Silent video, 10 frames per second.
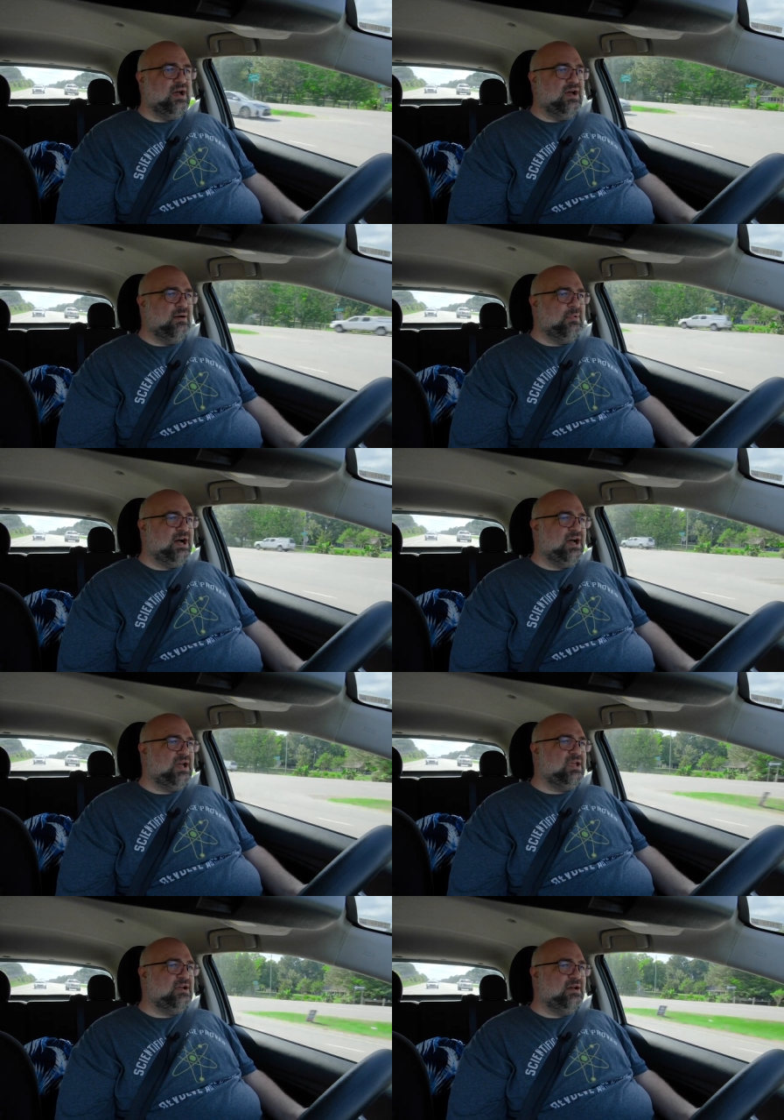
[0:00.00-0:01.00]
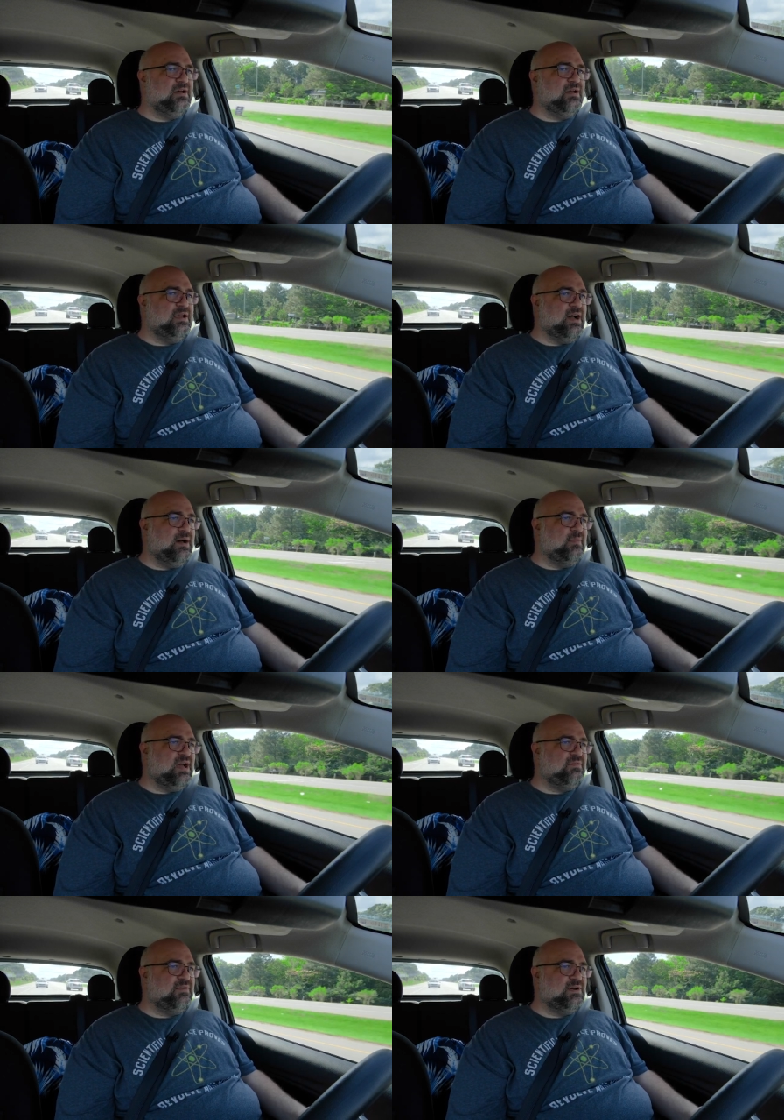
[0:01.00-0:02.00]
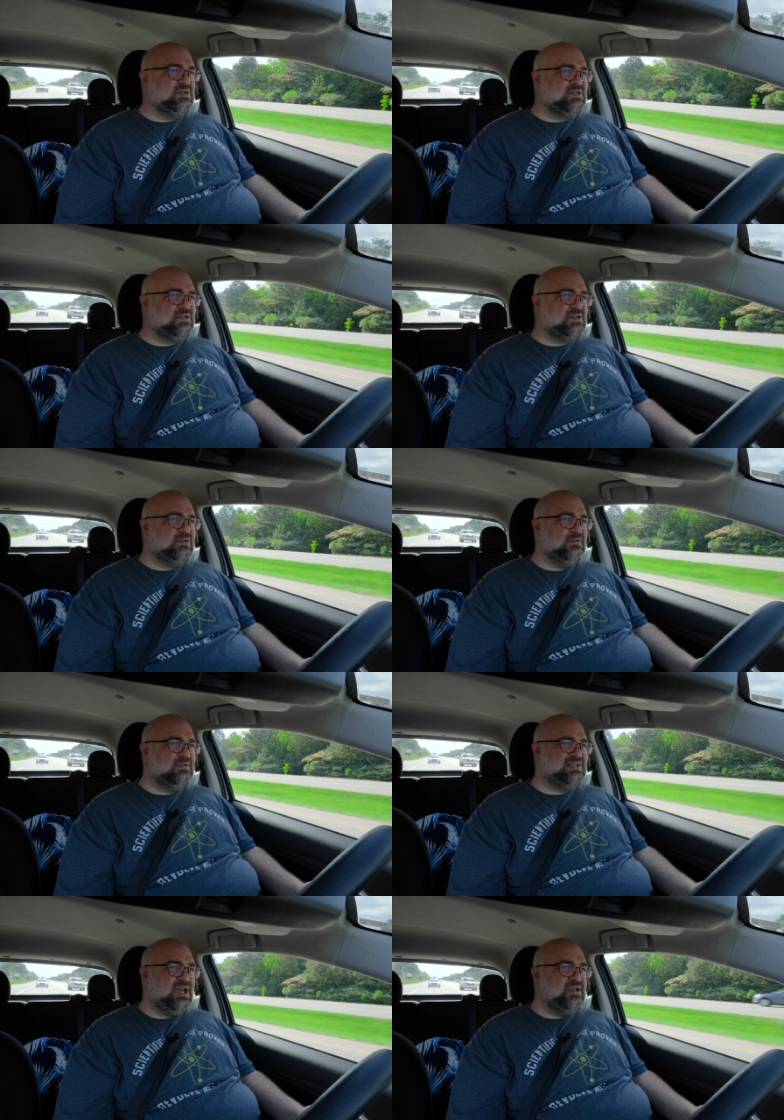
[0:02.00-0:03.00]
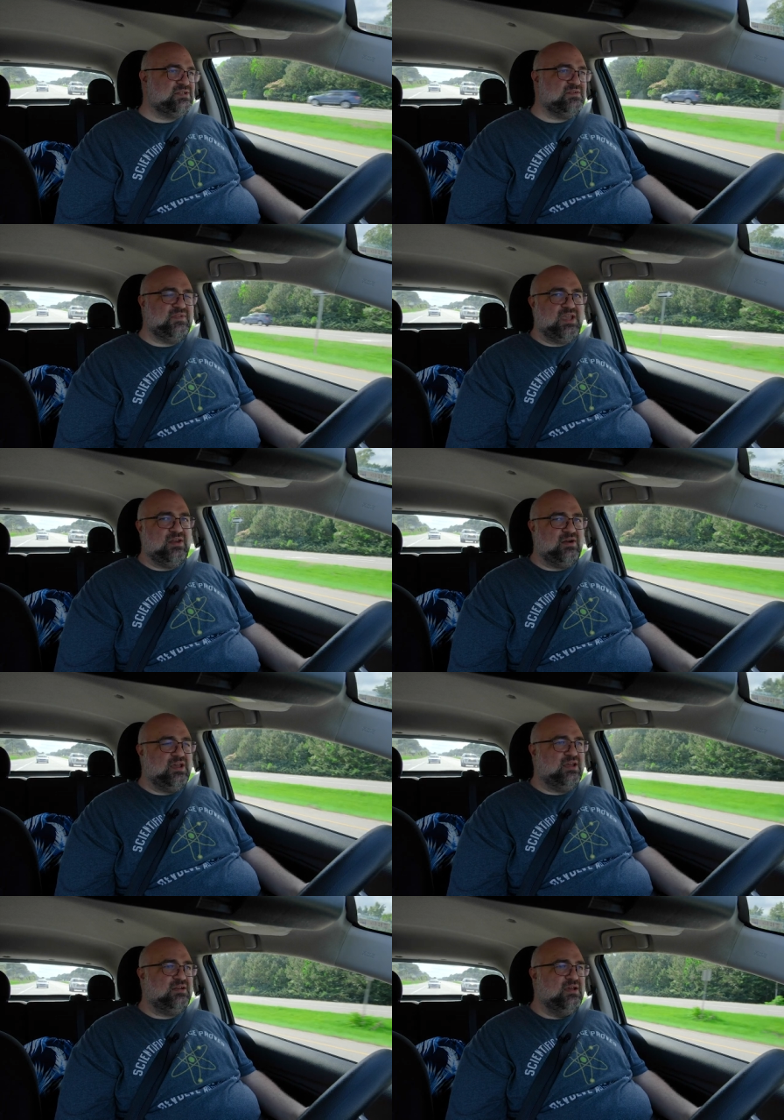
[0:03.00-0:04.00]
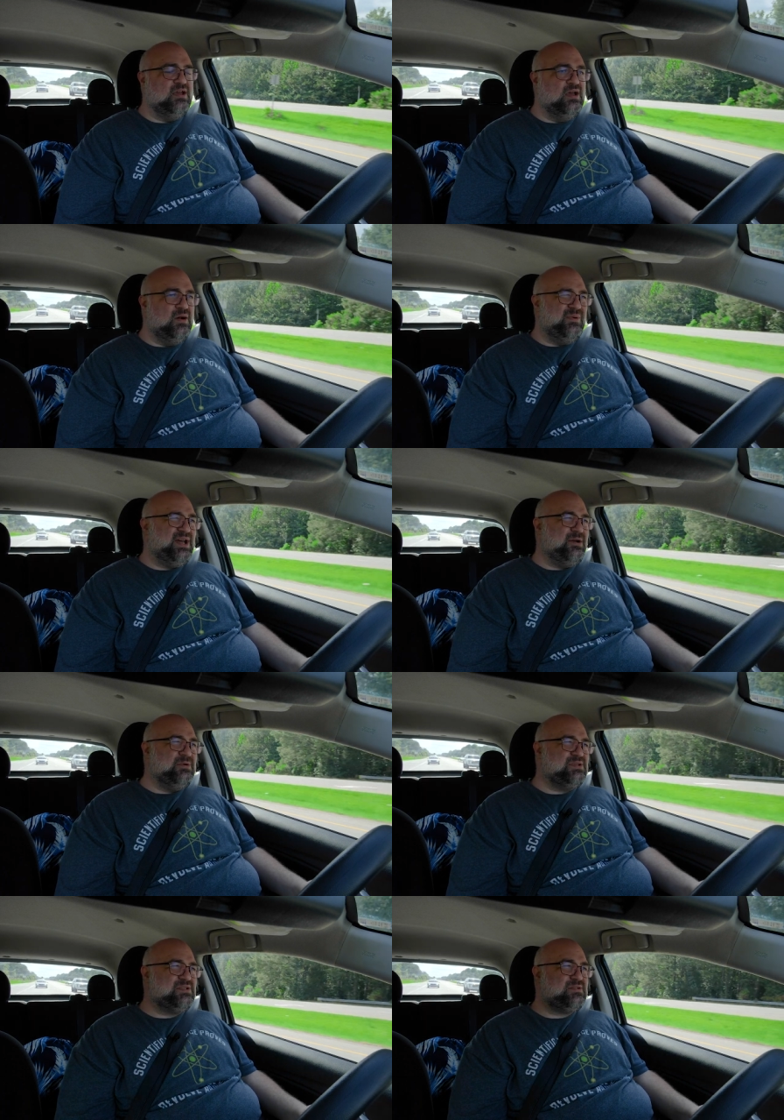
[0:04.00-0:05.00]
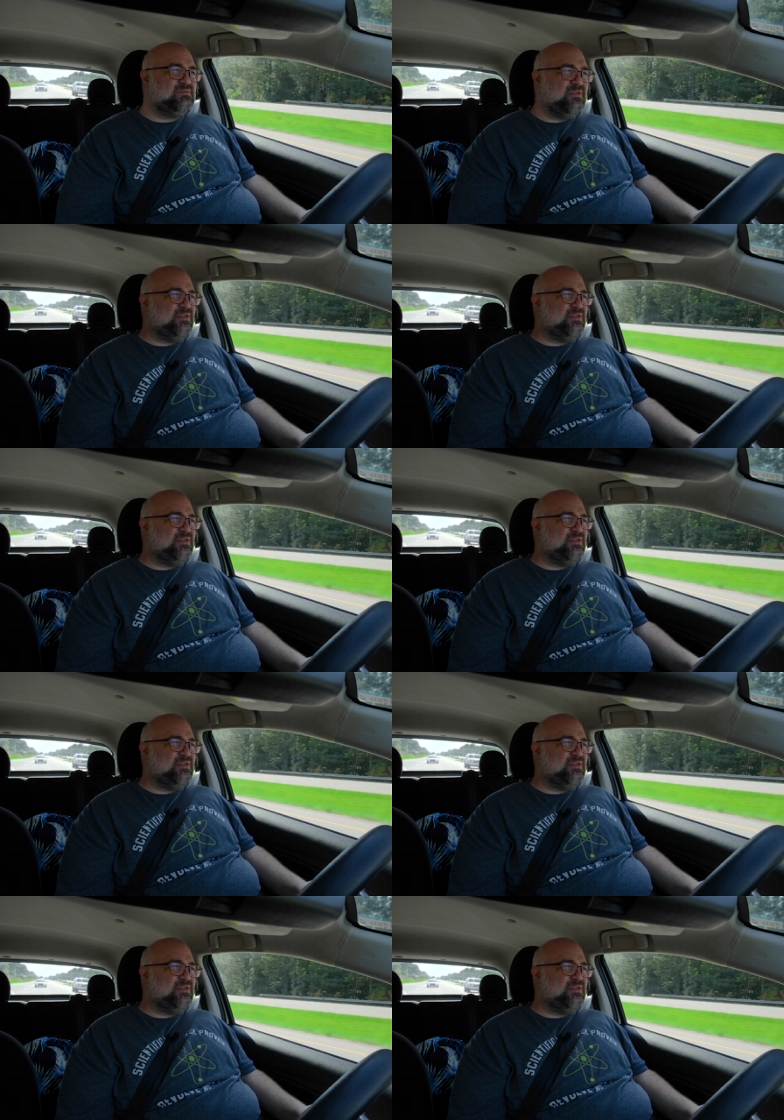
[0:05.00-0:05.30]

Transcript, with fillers: I got my first taste of the internet when I was,